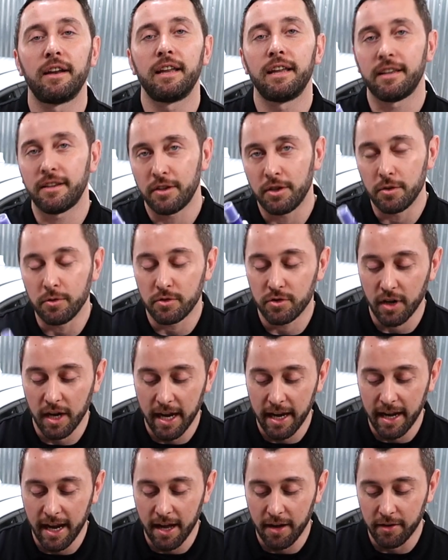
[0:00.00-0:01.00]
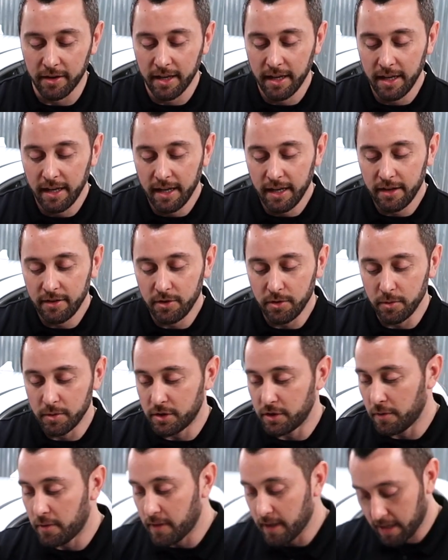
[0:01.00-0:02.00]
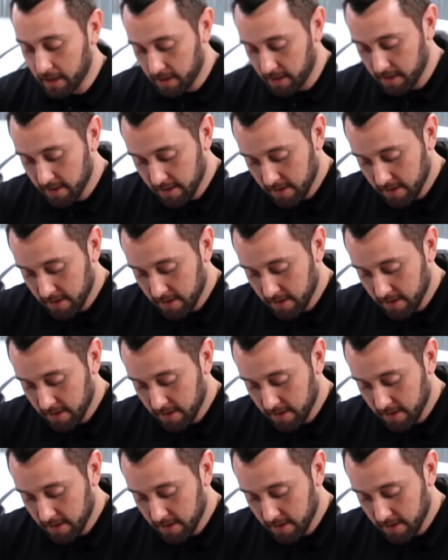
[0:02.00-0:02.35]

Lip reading: it. You try it out, do what you think.